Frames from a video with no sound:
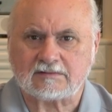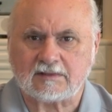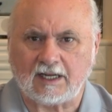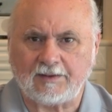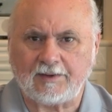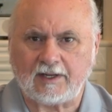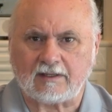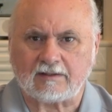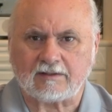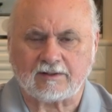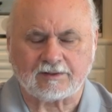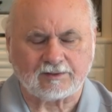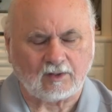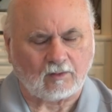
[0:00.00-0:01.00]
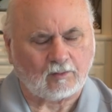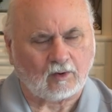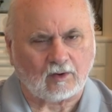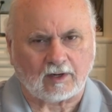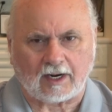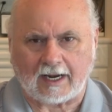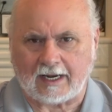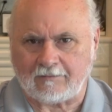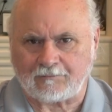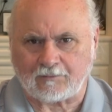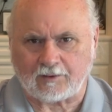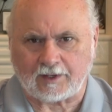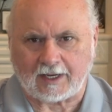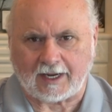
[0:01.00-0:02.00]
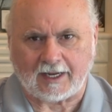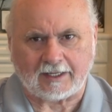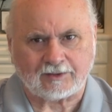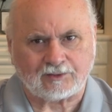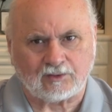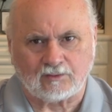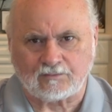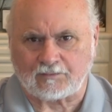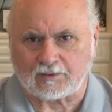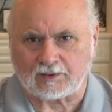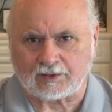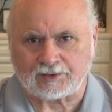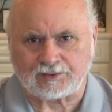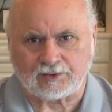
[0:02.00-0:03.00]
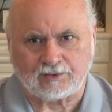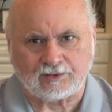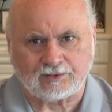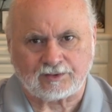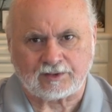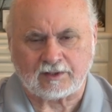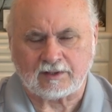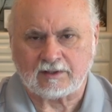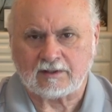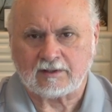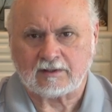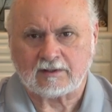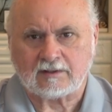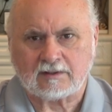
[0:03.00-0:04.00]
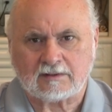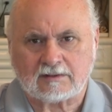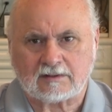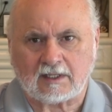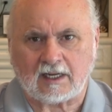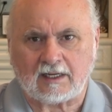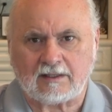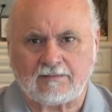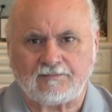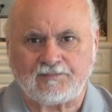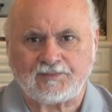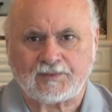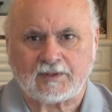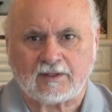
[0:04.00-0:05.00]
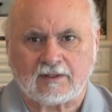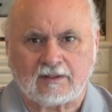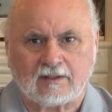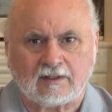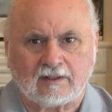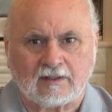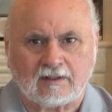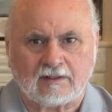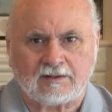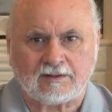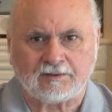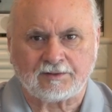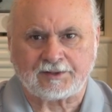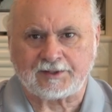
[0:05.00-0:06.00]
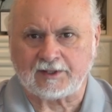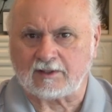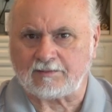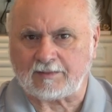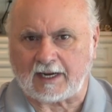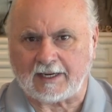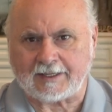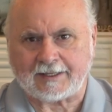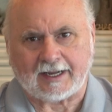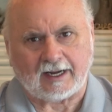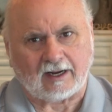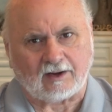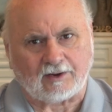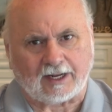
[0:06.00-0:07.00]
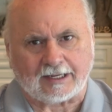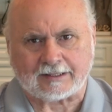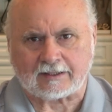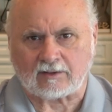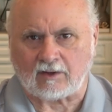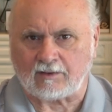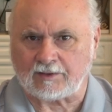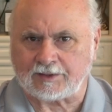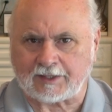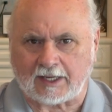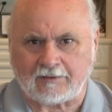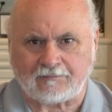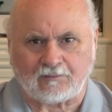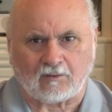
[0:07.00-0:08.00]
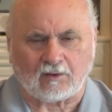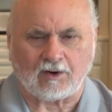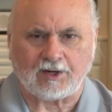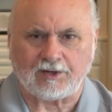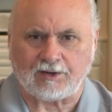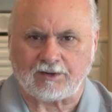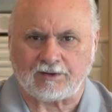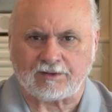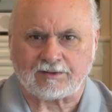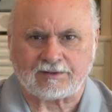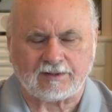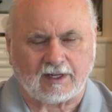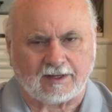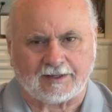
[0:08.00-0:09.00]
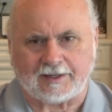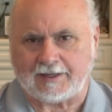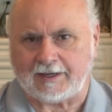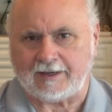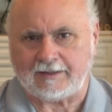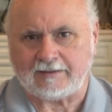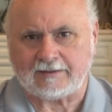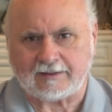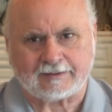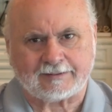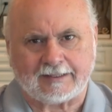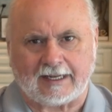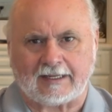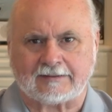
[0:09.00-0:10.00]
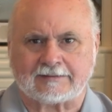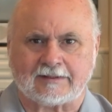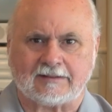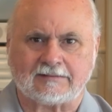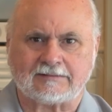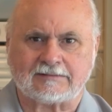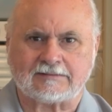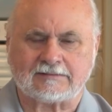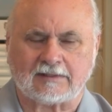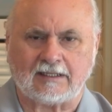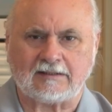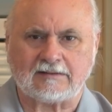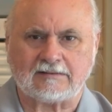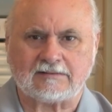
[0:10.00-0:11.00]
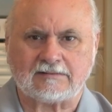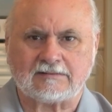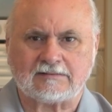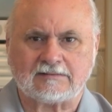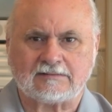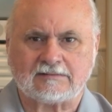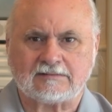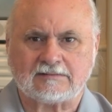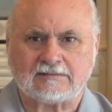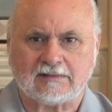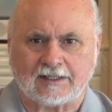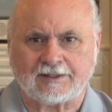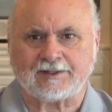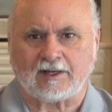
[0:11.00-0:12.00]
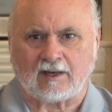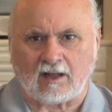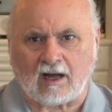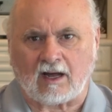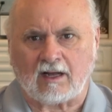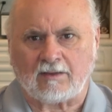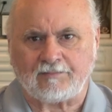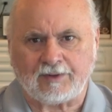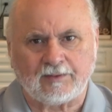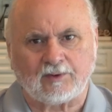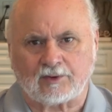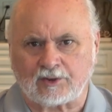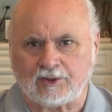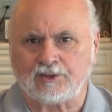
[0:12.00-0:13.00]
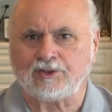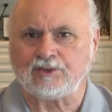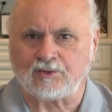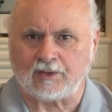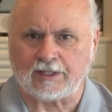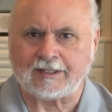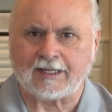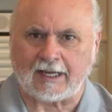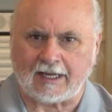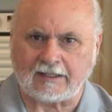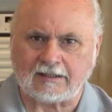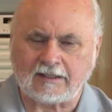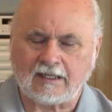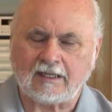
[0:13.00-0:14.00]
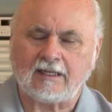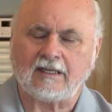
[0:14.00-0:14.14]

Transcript: Amen? There's no more eye for an eye, tooth for a tooth. Right? You steal my cow, I can go and take 4 years. None of that. That's nonsense, right? That's the law. People couldn't do it then.